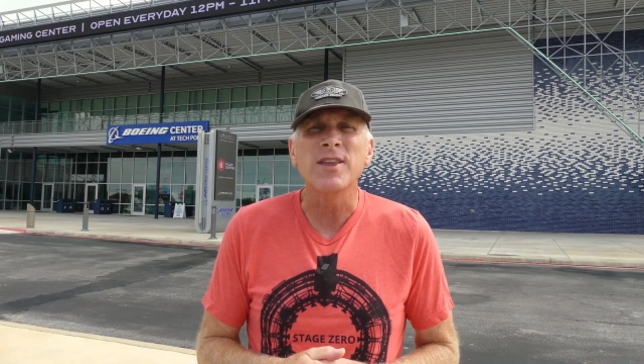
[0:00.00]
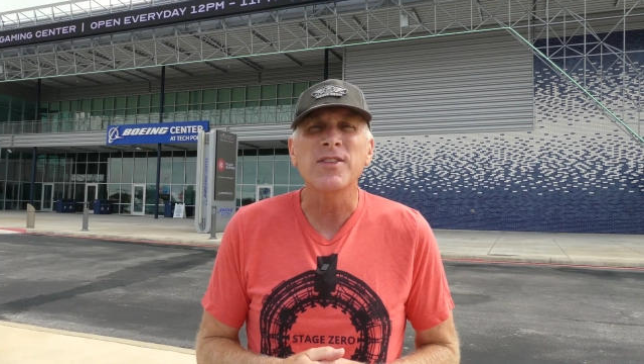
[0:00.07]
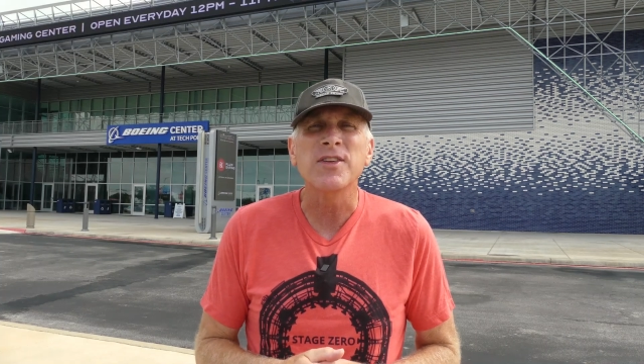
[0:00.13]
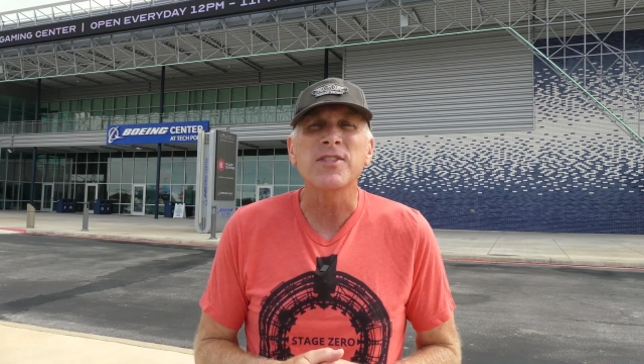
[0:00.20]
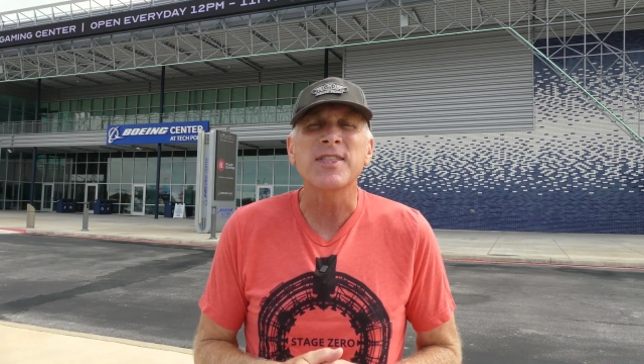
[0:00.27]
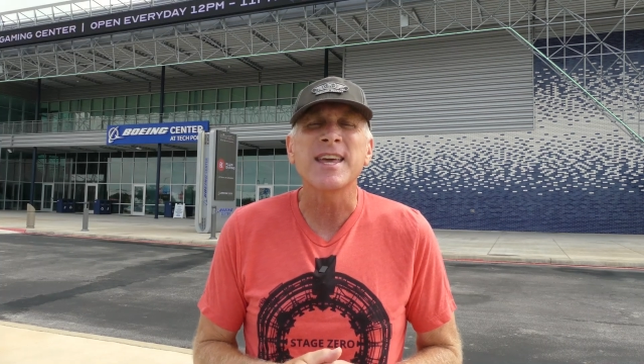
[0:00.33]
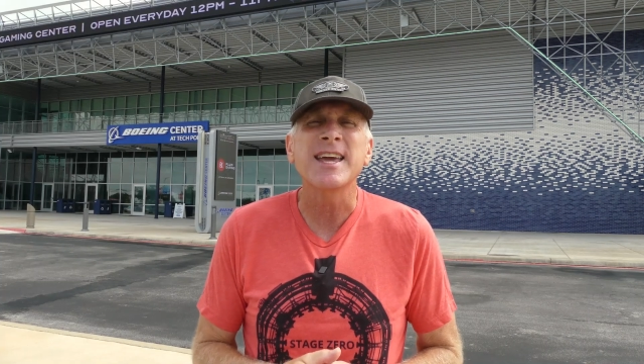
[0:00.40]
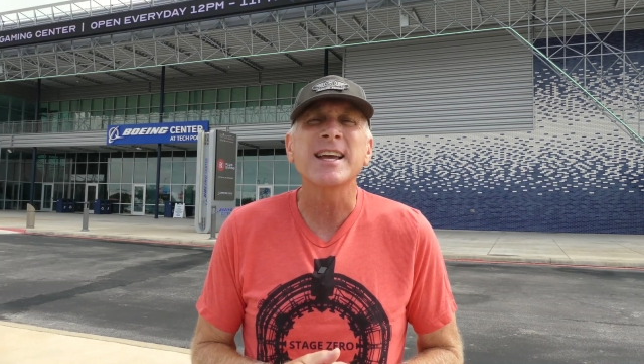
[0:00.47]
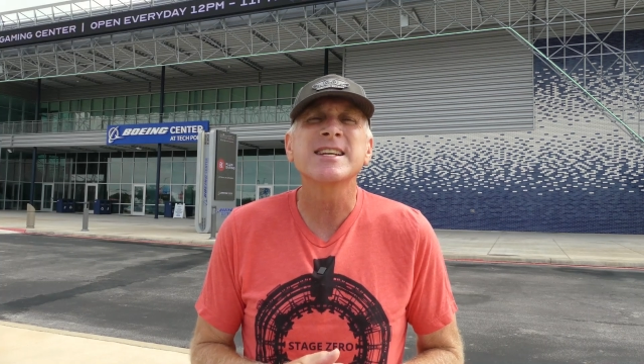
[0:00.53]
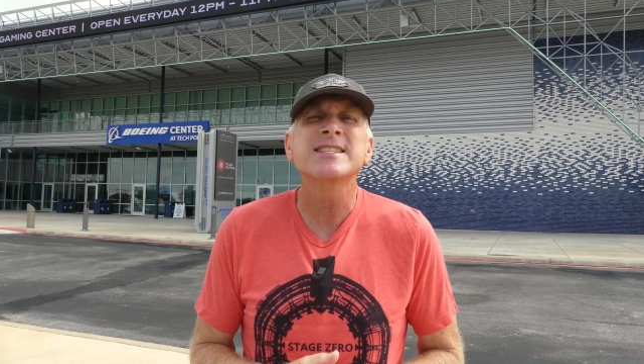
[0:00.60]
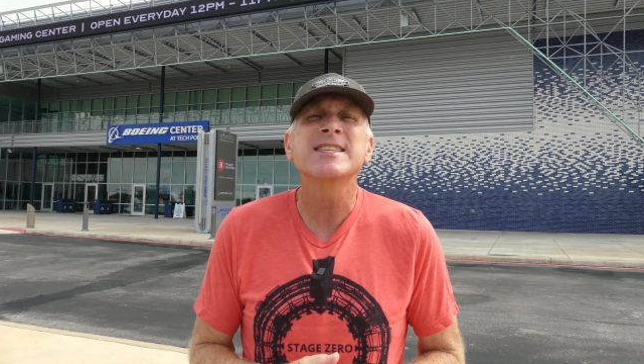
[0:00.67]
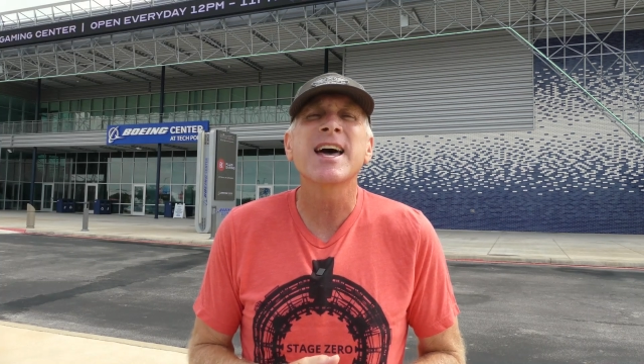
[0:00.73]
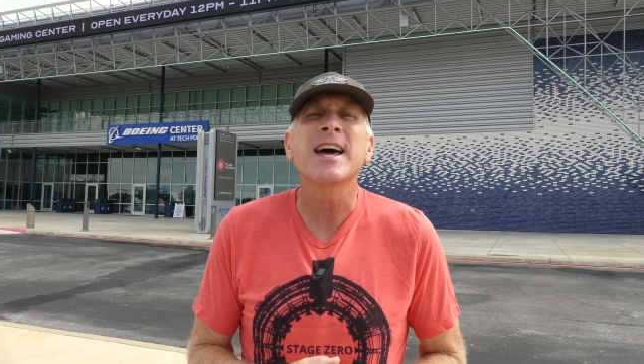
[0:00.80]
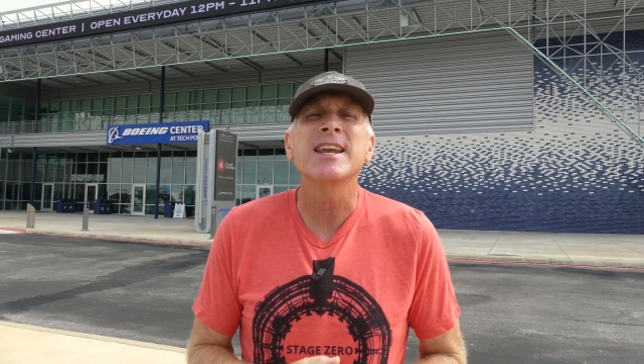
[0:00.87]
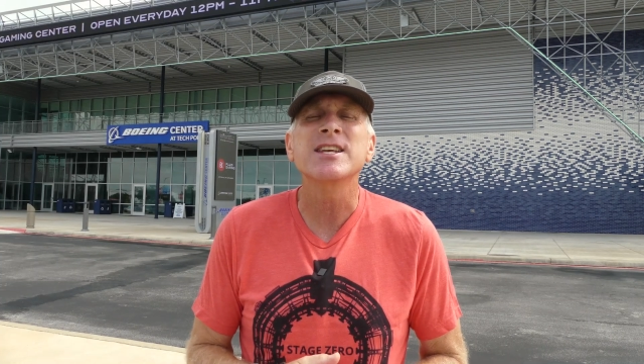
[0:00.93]
of the things
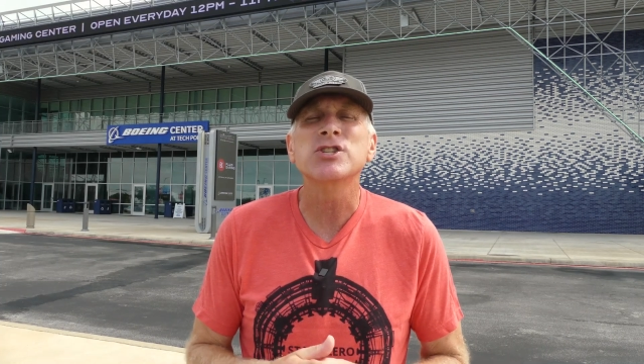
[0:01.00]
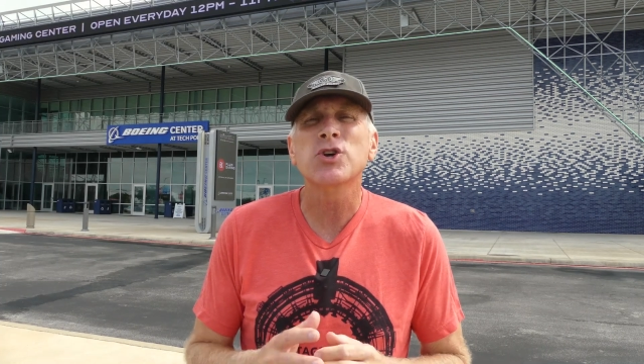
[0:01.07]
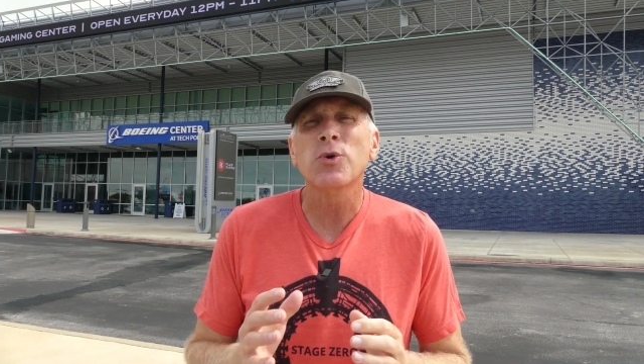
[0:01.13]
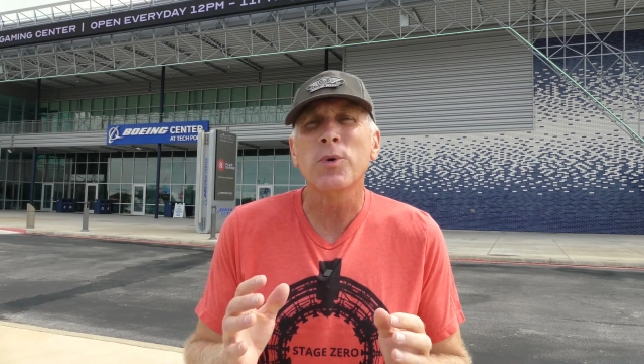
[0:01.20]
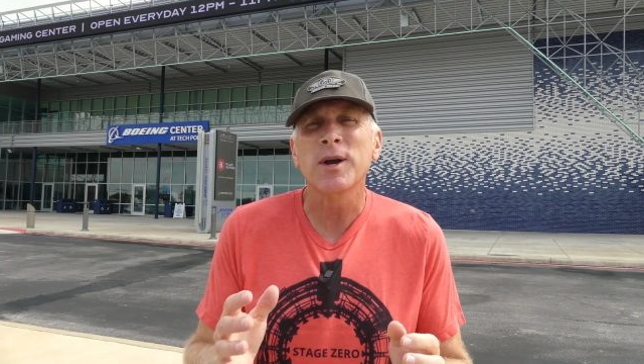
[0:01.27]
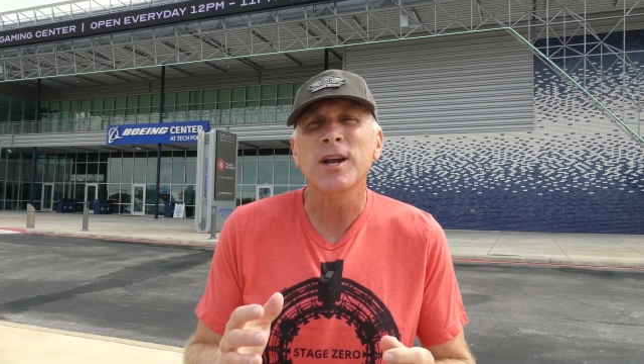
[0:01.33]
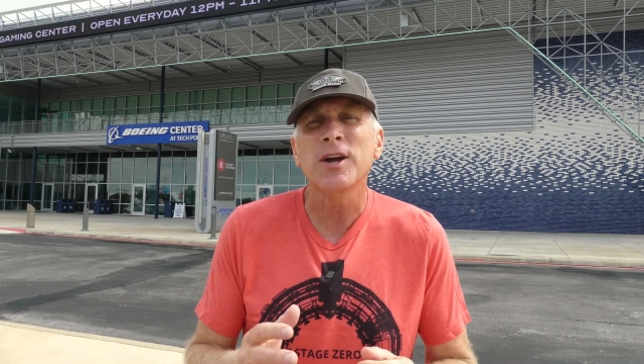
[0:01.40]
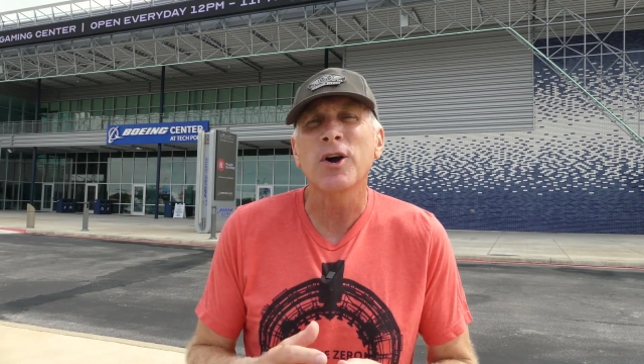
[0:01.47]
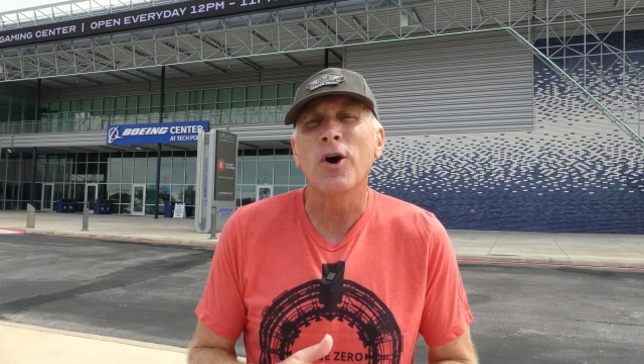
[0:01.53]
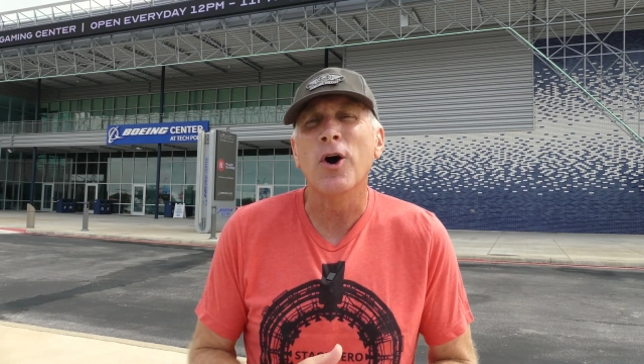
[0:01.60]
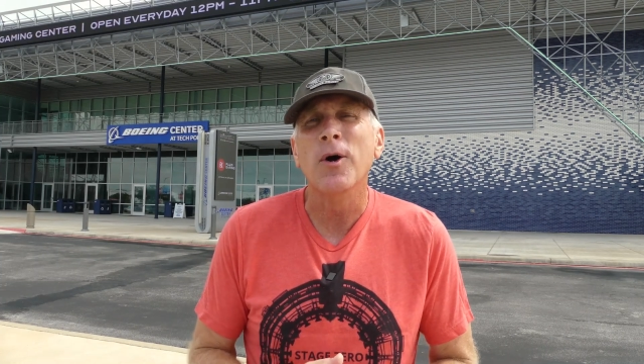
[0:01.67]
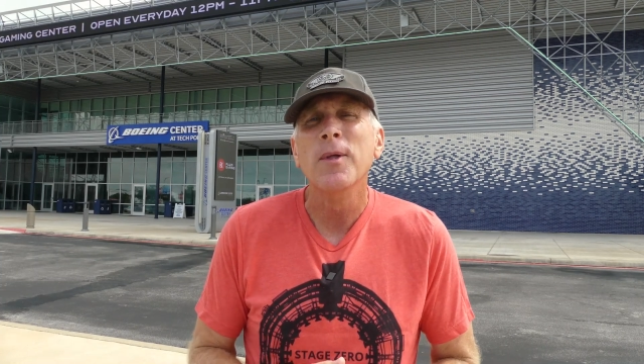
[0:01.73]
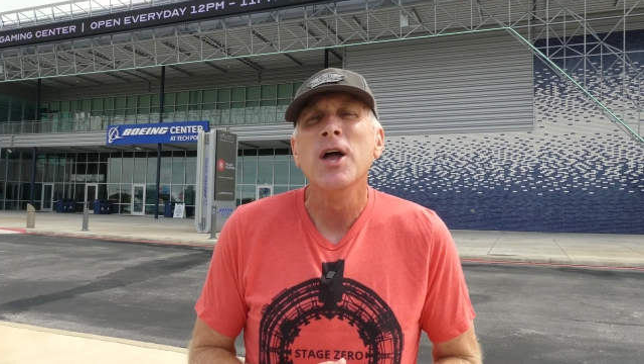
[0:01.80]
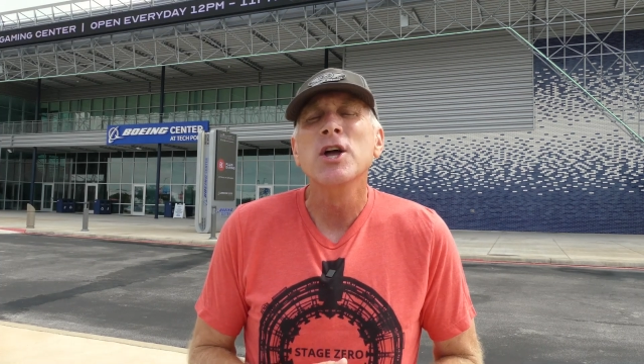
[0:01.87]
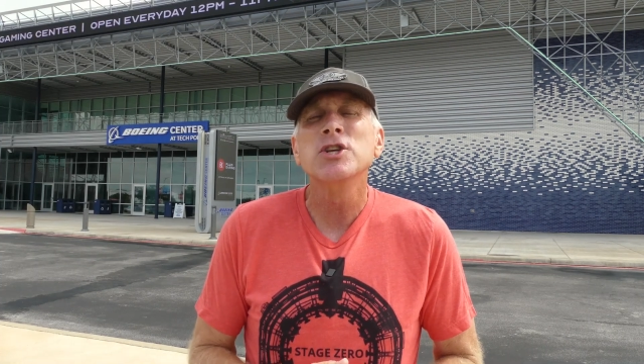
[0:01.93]
that is
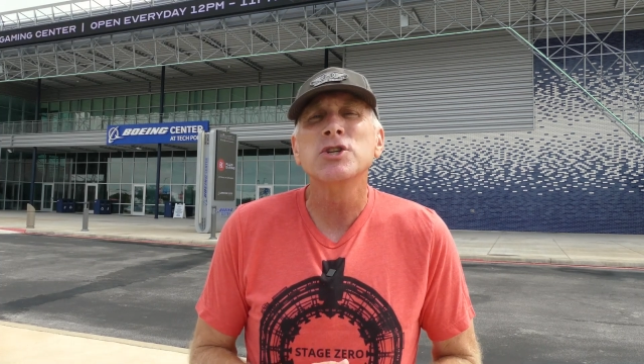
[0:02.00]
critical